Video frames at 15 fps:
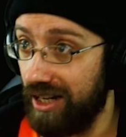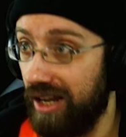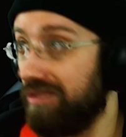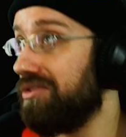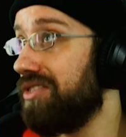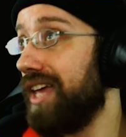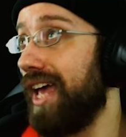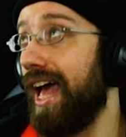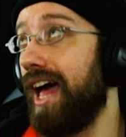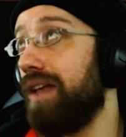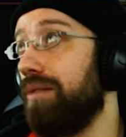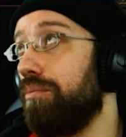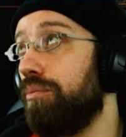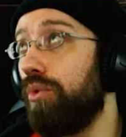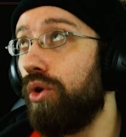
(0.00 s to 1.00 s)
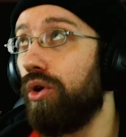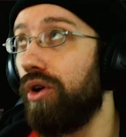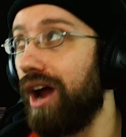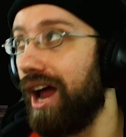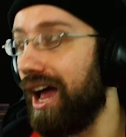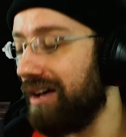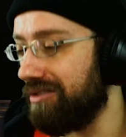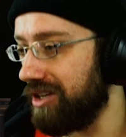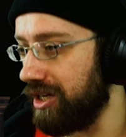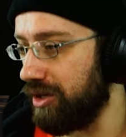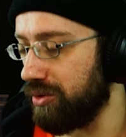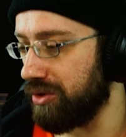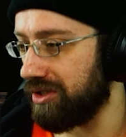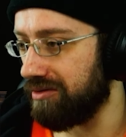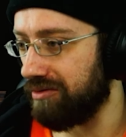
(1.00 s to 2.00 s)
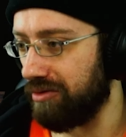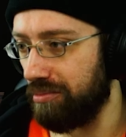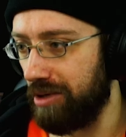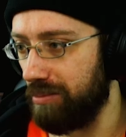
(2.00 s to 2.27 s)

if they add more avenues for